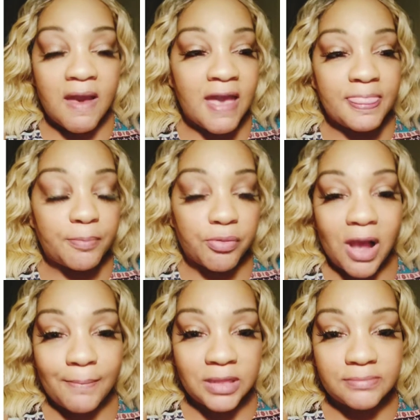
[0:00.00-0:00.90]
And the
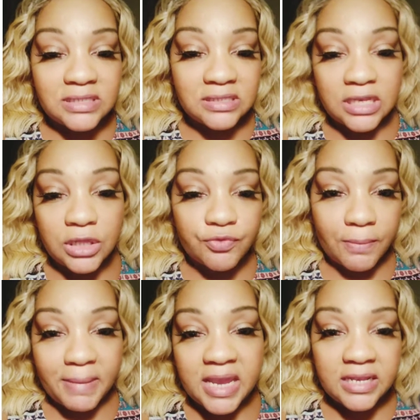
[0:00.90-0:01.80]
problems still
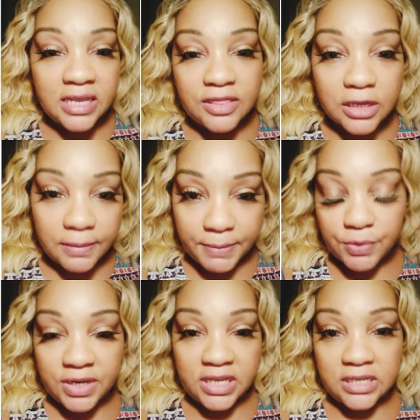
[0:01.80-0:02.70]
remain in the
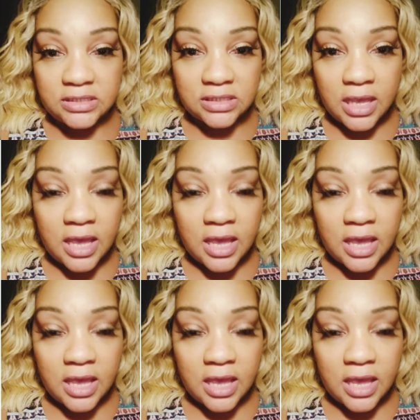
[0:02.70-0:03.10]
communities